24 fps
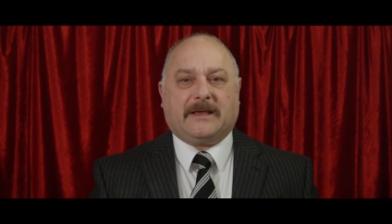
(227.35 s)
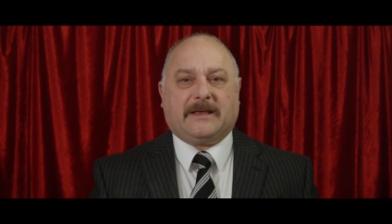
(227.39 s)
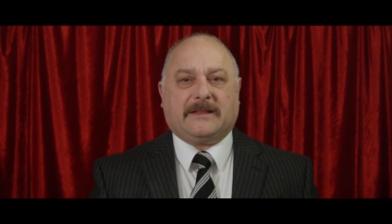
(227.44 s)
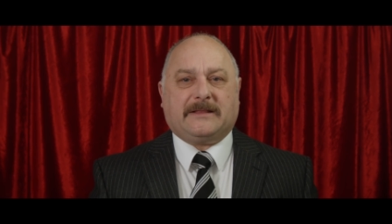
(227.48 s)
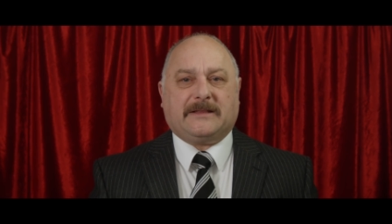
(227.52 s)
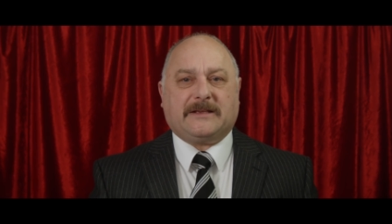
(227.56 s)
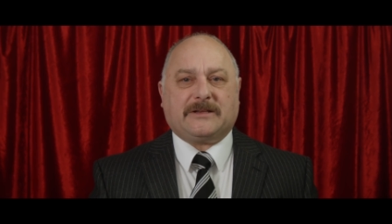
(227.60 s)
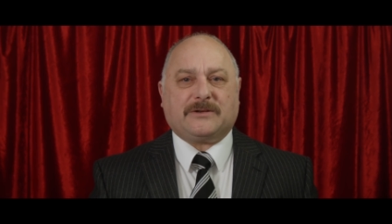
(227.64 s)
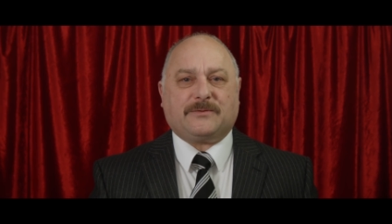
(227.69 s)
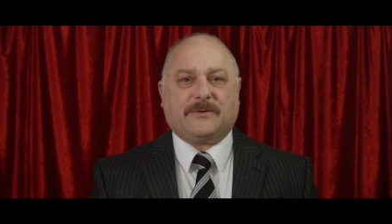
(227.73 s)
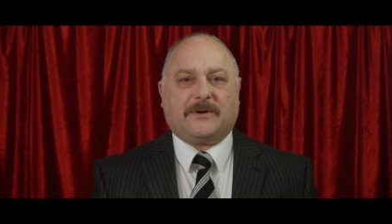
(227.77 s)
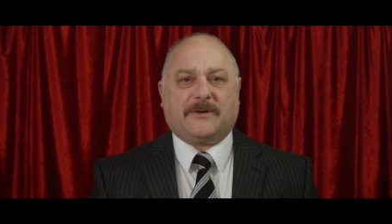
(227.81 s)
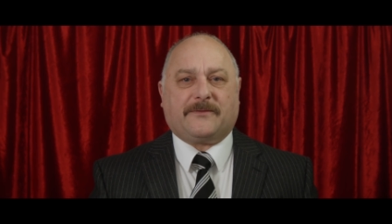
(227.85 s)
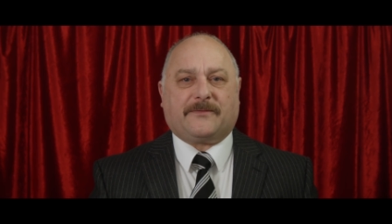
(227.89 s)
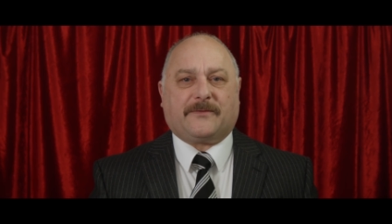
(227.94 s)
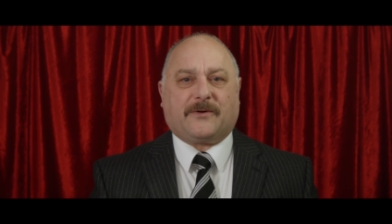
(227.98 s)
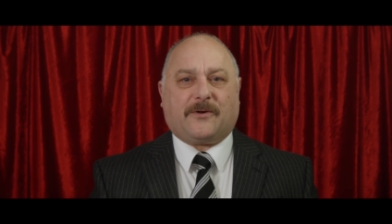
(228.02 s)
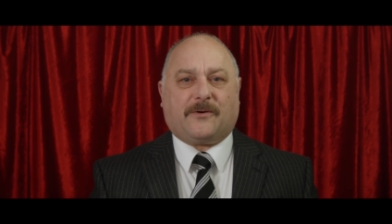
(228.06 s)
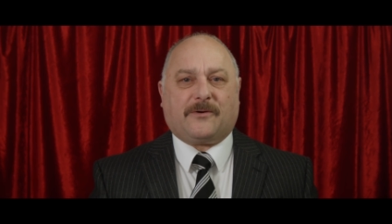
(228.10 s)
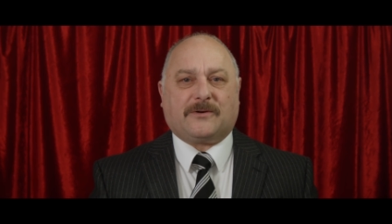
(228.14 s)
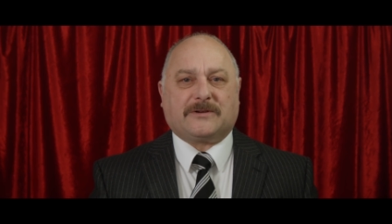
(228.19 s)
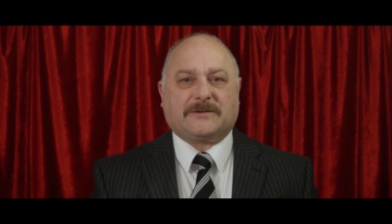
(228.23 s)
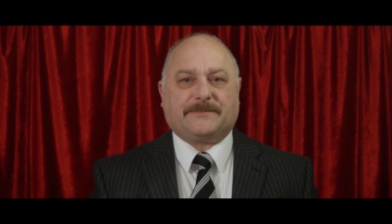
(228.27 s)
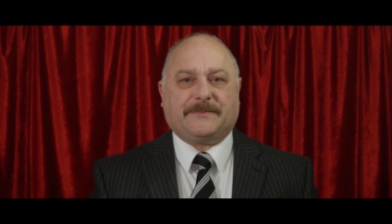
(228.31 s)
This will, of
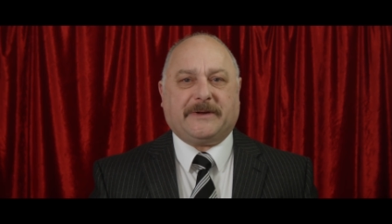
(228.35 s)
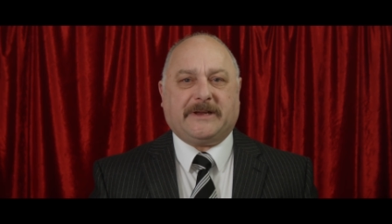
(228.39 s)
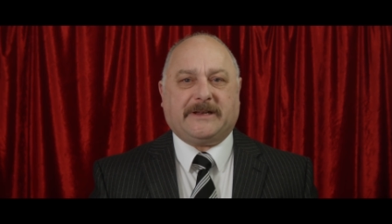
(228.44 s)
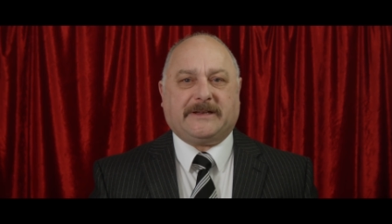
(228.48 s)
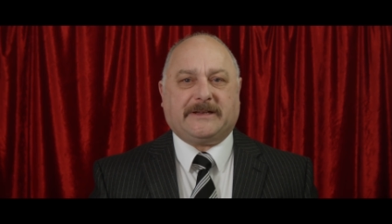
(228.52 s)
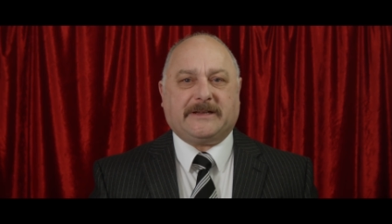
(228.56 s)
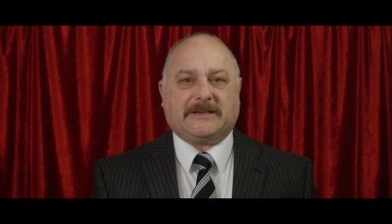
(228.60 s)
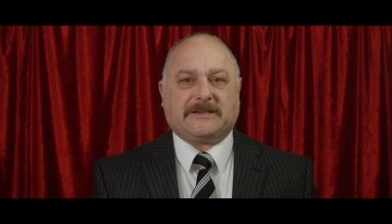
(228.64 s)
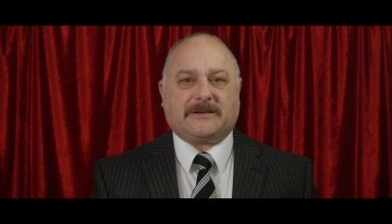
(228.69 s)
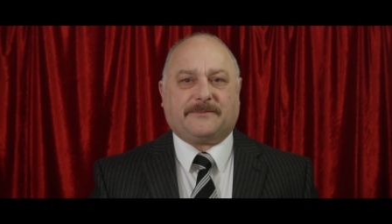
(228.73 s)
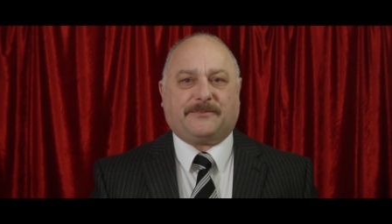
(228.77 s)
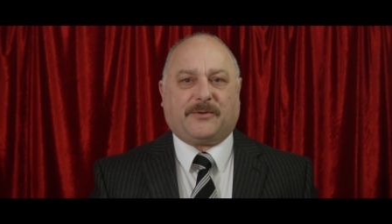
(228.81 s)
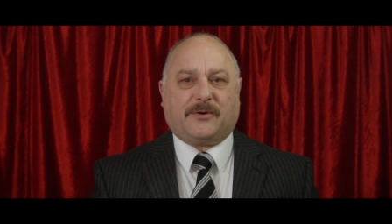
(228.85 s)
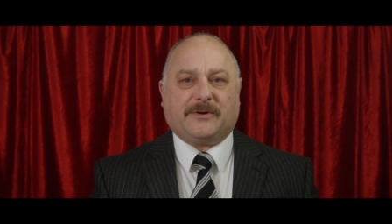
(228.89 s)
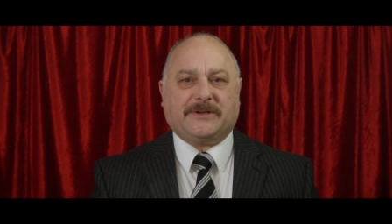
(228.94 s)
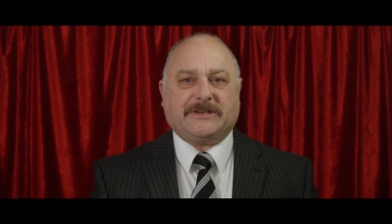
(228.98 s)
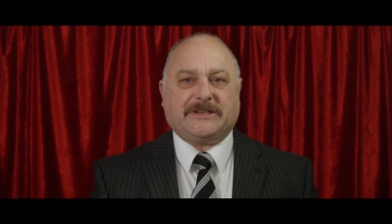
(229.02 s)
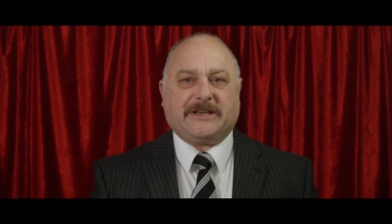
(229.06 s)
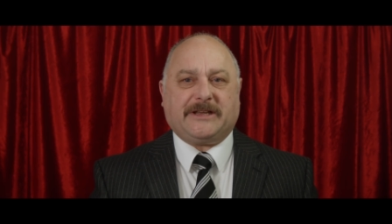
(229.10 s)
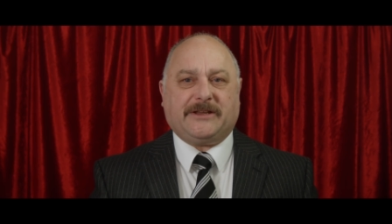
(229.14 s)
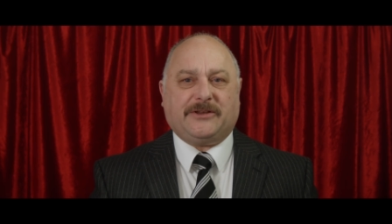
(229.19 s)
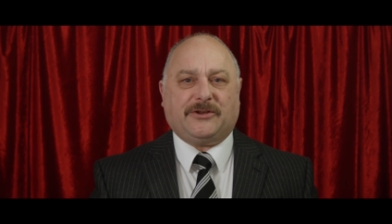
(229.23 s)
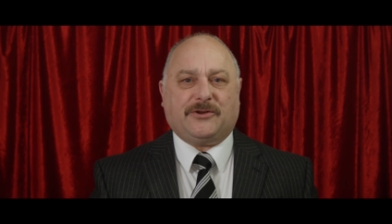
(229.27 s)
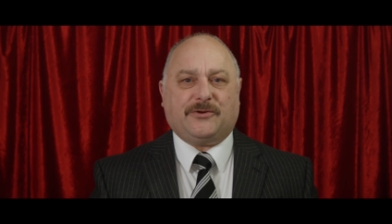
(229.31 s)
course, be
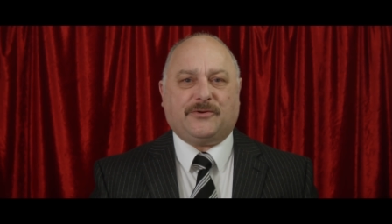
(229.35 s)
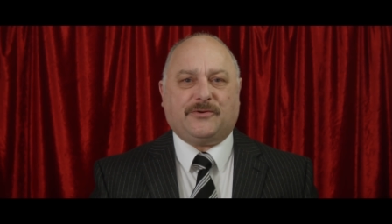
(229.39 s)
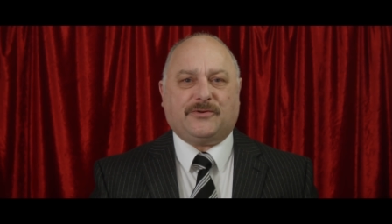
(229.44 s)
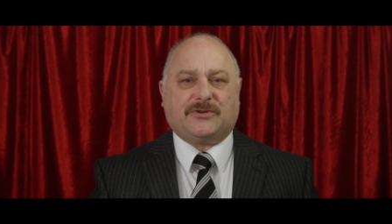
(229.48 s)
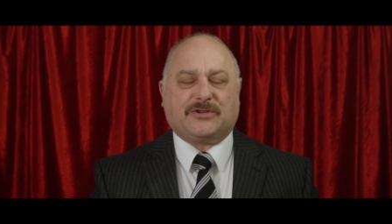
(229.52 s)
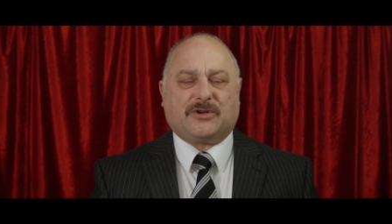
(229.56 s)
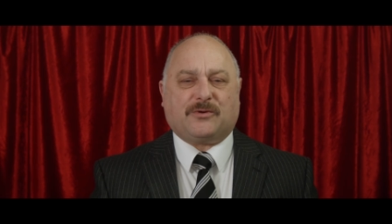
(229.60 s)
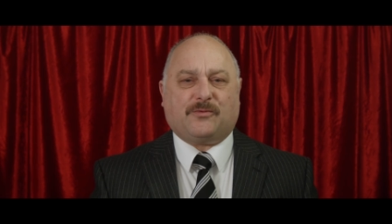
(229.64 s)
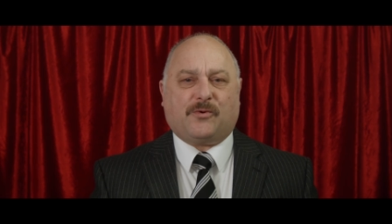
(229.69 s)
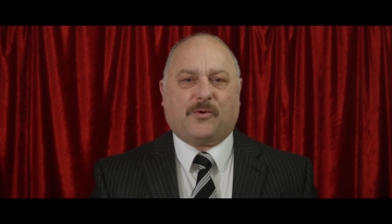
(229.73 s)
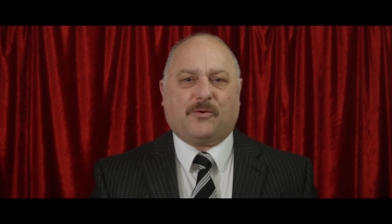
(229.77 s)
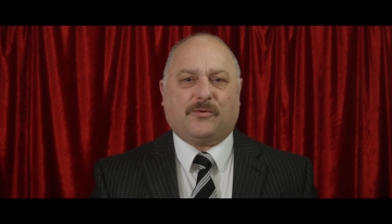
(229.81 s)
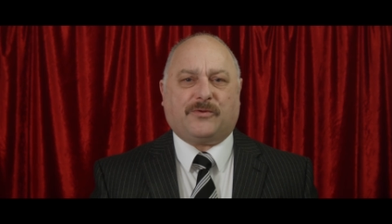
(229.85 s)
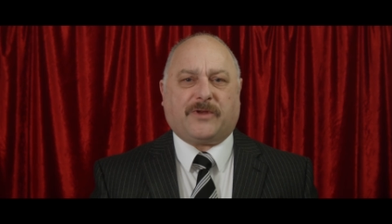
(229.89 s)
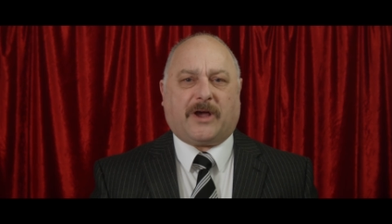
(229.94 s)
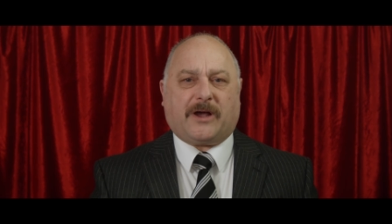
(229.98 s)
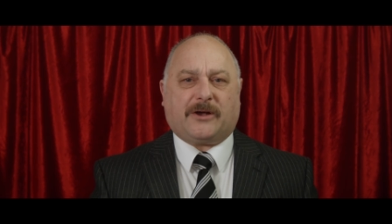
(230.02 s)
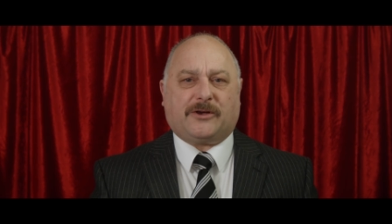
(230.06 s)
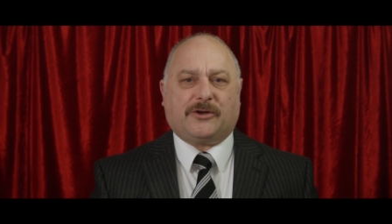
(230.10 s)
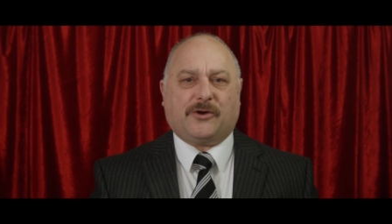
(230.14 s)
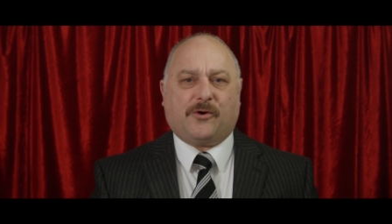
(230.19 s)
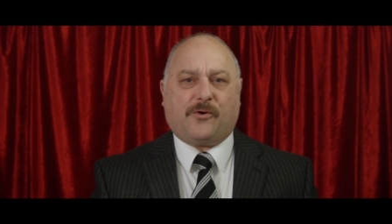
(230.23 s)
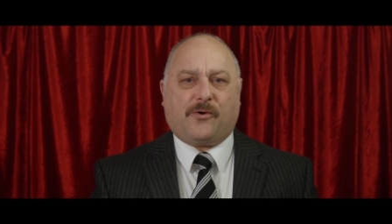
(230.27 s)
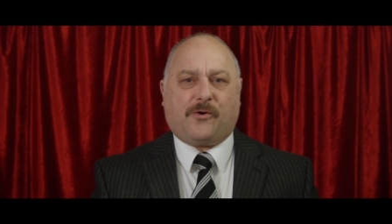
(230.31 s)
disappointing news to all the
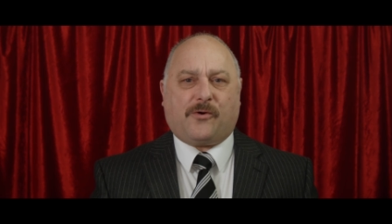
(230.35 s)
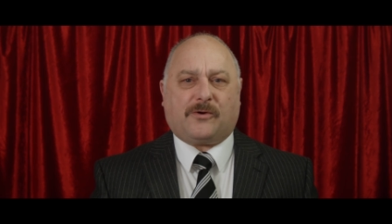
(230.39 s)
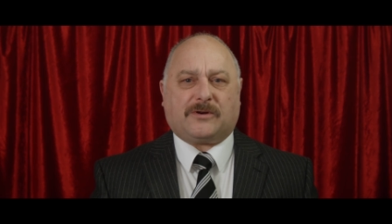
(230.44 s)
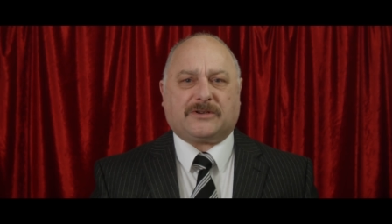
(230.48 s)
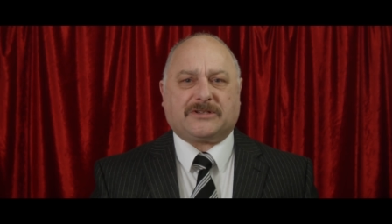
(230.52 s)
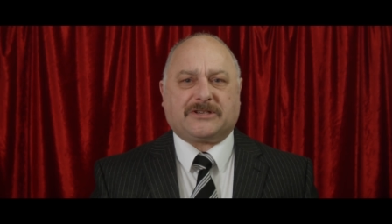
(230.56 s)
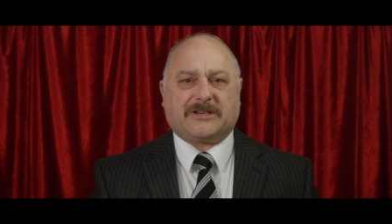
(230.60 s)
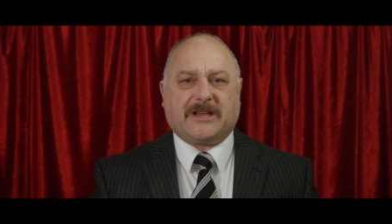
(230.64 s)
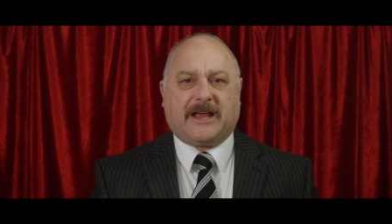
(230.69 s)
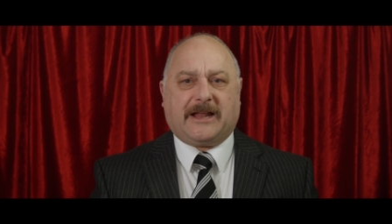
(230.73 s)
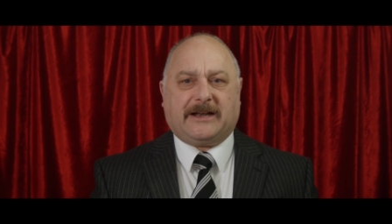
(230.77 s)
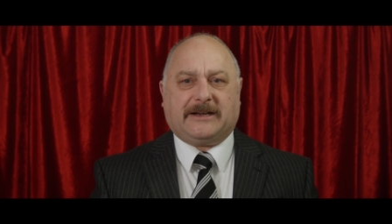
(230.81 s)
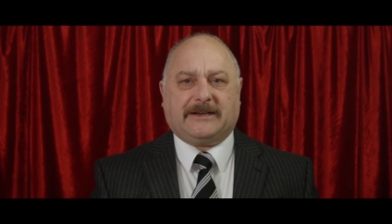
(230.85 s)
Gaukes,